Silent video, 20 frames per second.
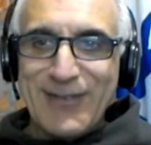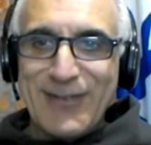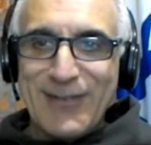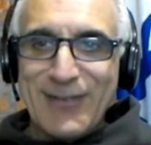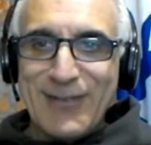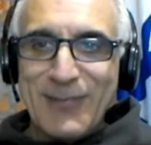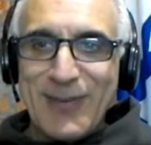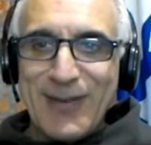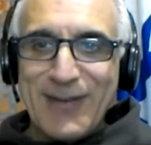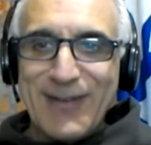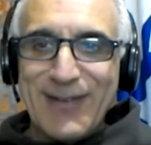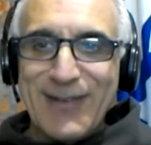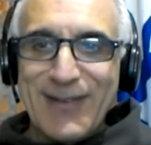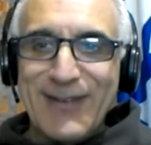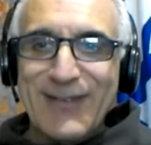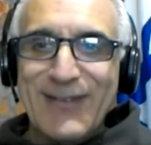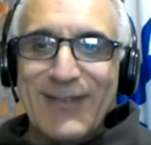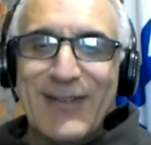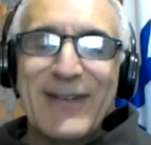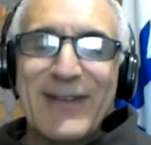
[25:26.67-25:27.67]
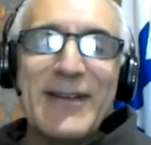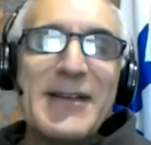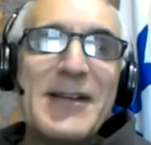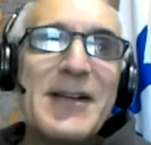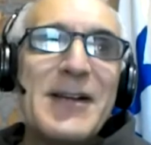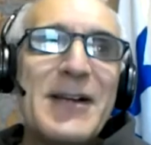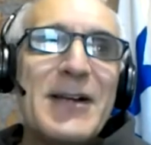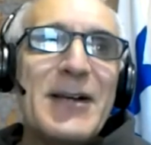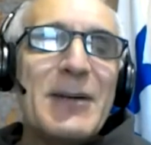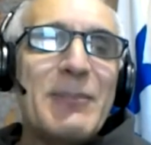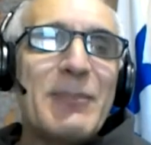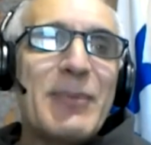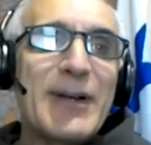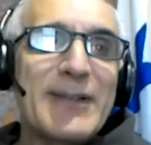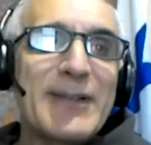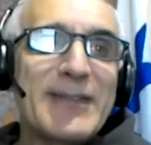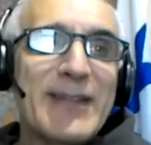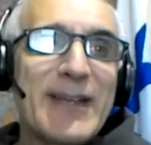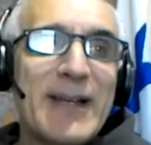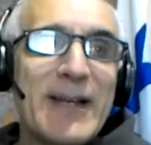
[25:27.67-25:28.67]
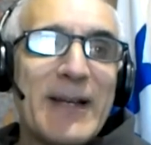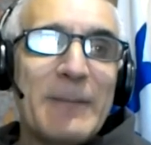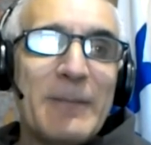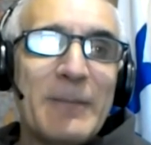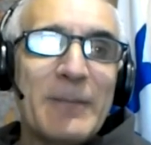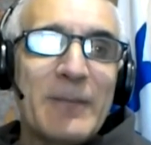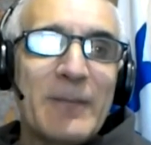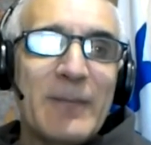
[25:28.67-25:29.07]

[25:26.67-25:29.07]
to speculate on it. But I